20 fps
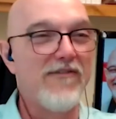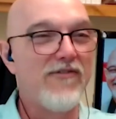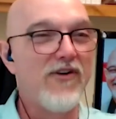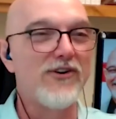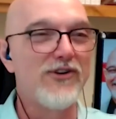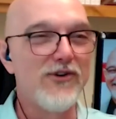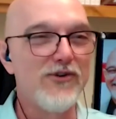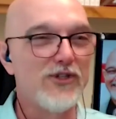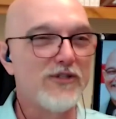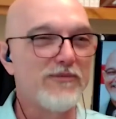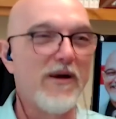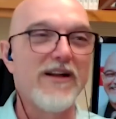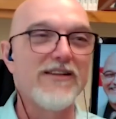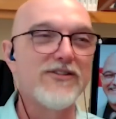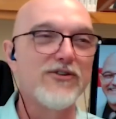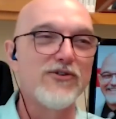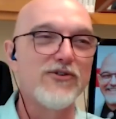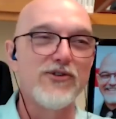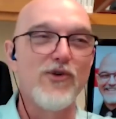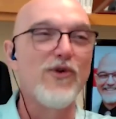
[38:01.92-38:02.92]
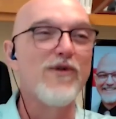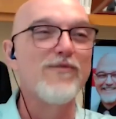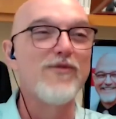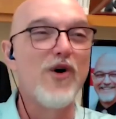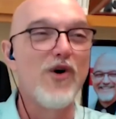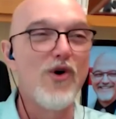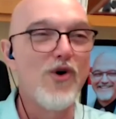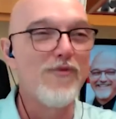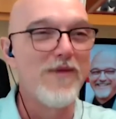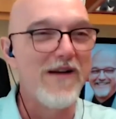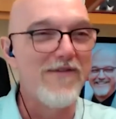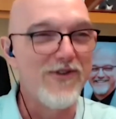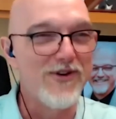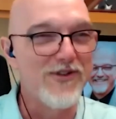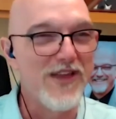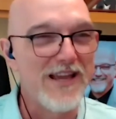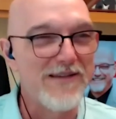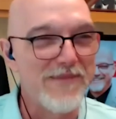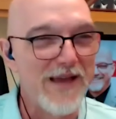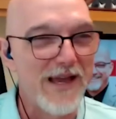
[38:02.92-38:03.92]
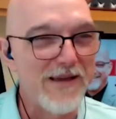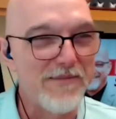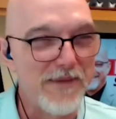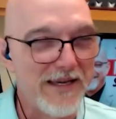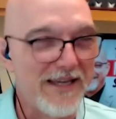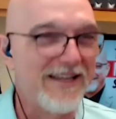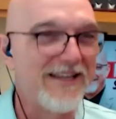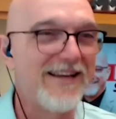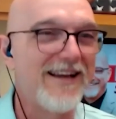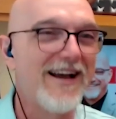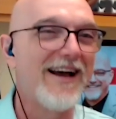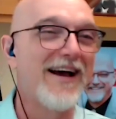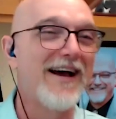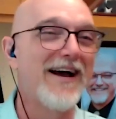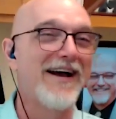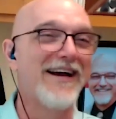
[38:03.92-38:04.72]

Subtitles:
of our new sponsors, whomever they may be.